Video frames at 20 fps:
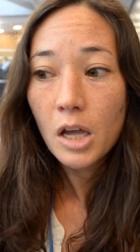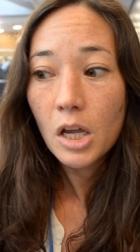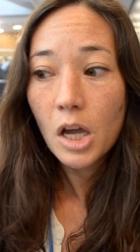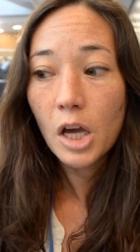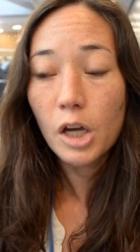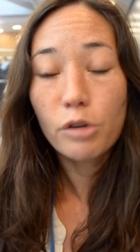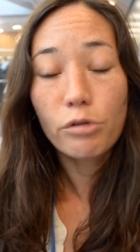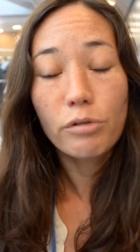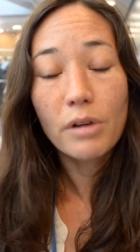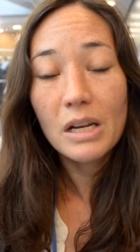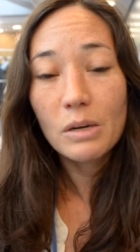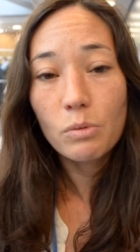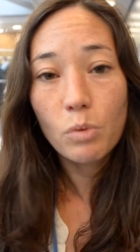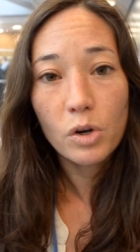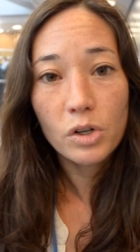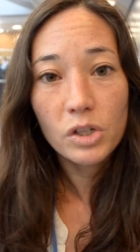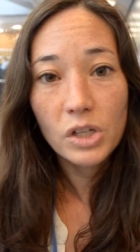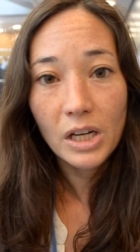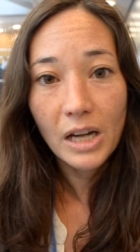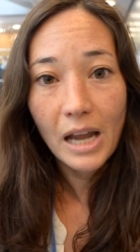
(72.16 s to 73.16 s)
a
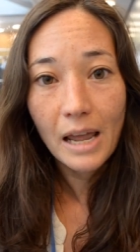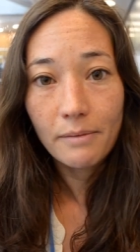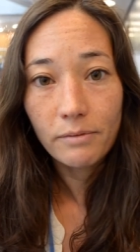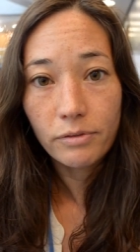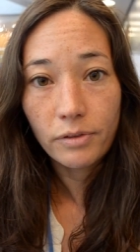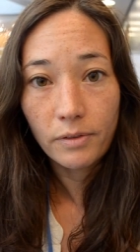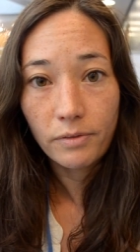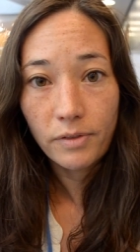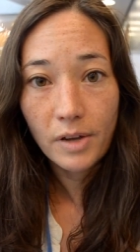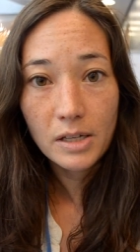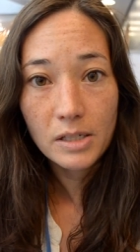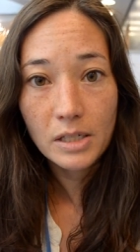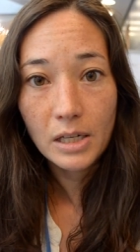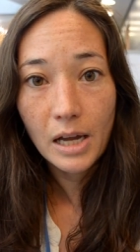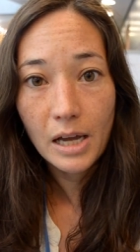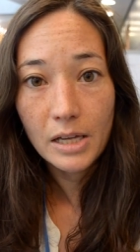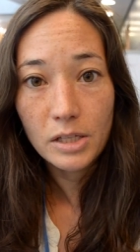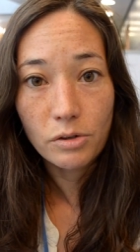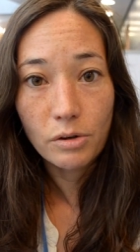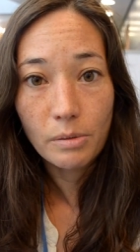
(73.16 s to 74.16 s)
greenwashing name for
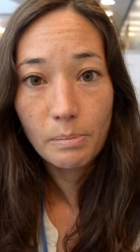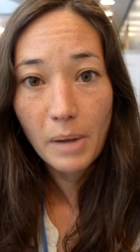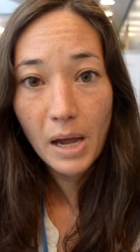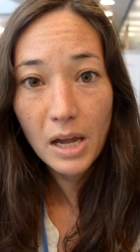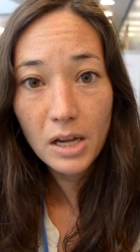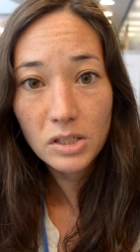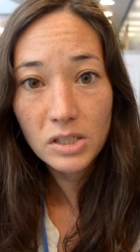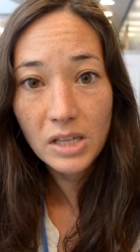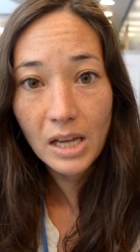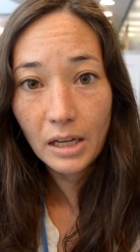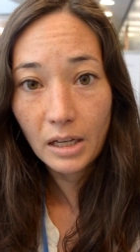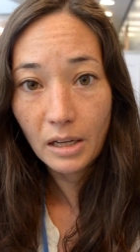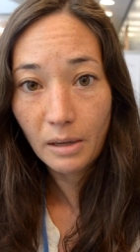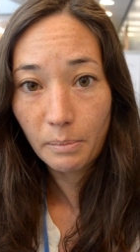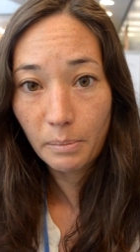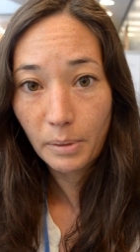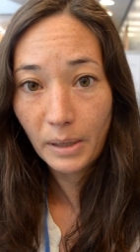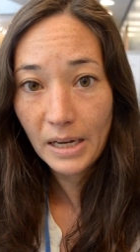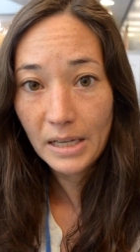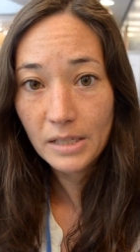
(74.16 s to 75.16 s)
fertilizer and biotech
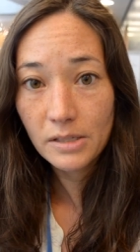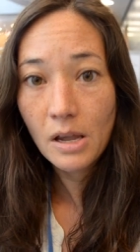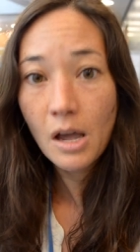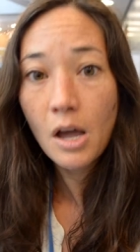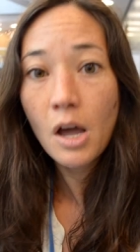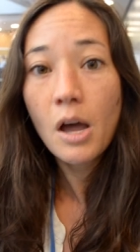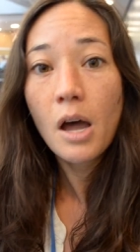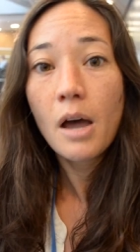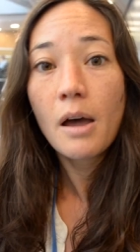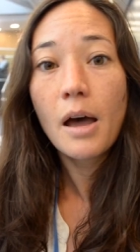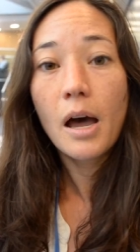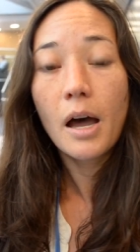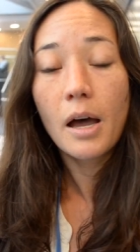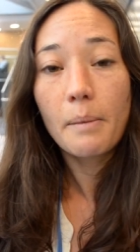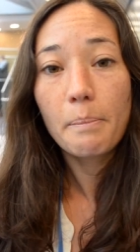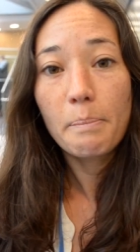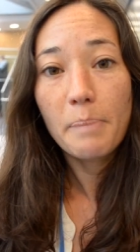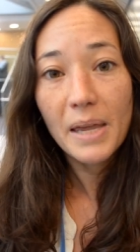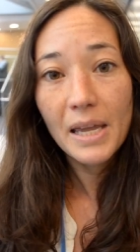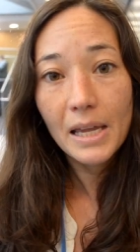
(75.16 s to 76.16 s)
companies, uh,
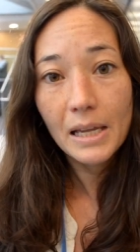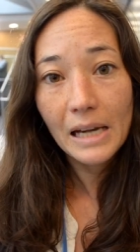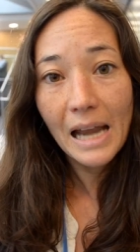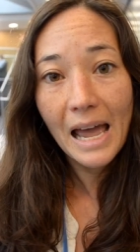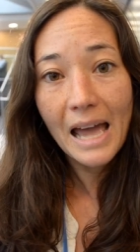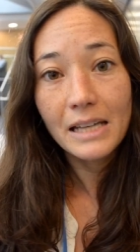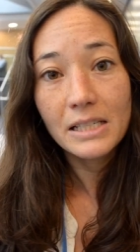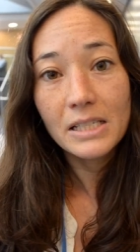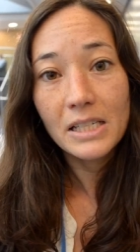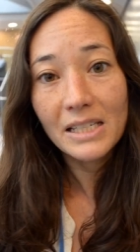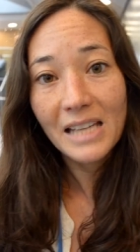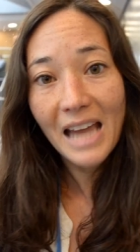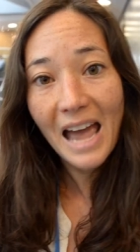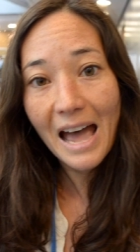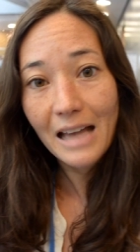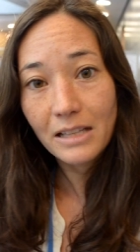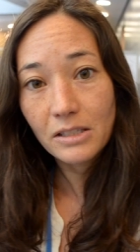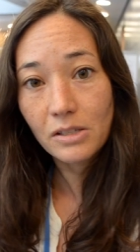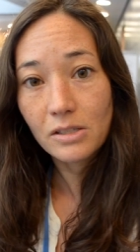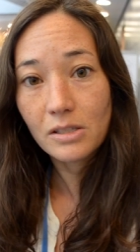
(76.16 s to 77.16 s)
being landed
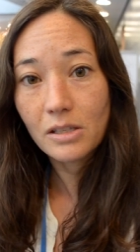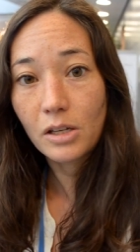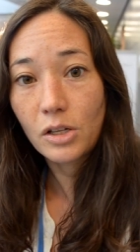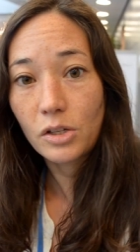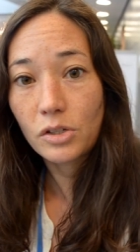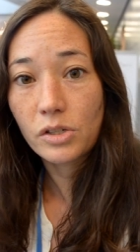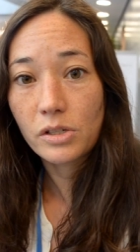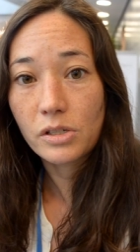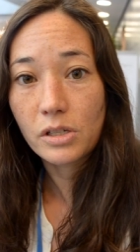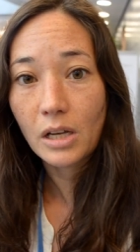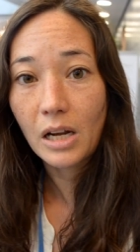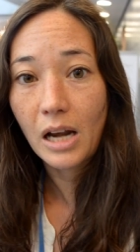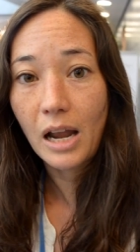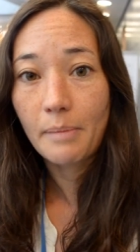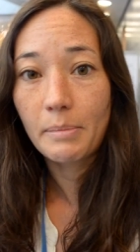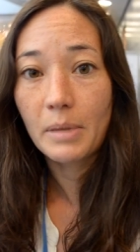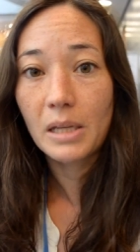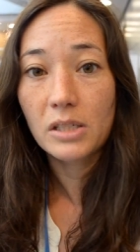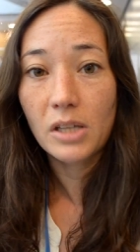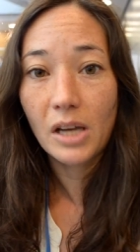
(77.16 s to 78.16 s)
as a solution to
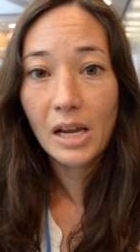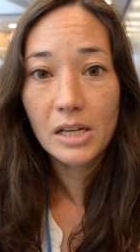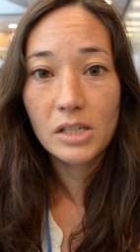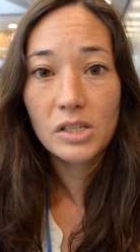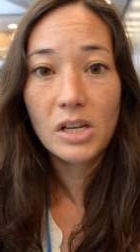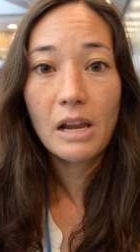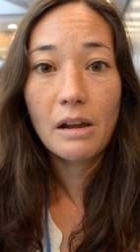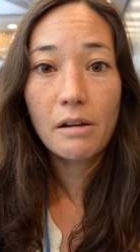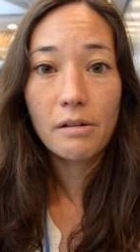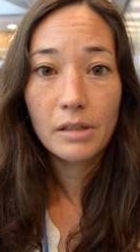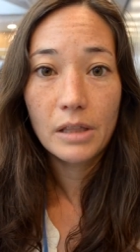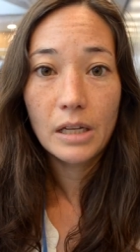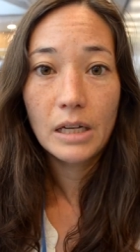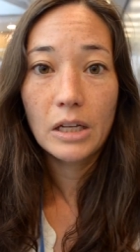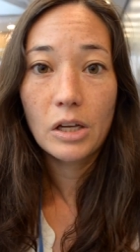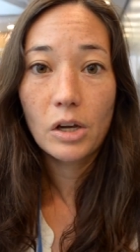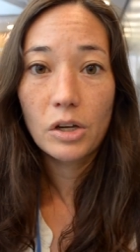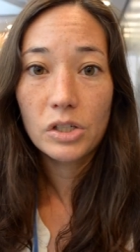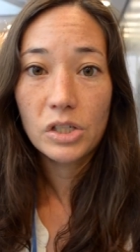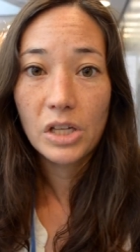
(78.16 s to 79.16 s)
climate change here in the
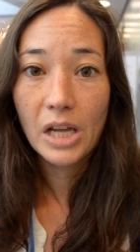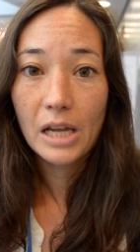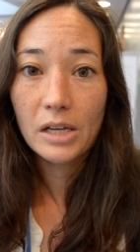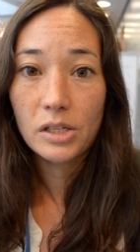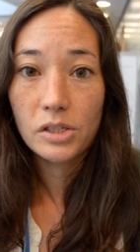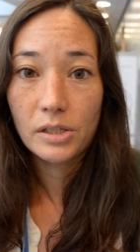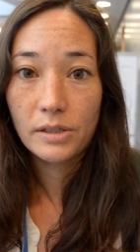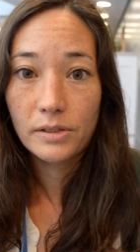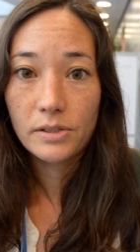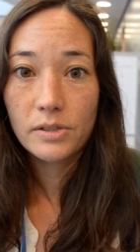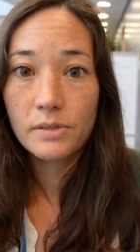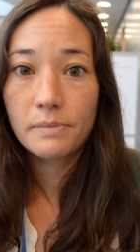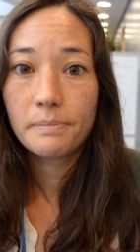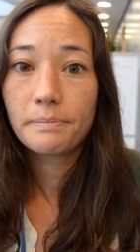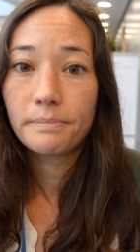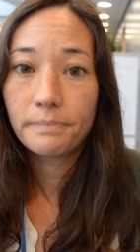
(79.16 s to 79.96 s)
negotiations.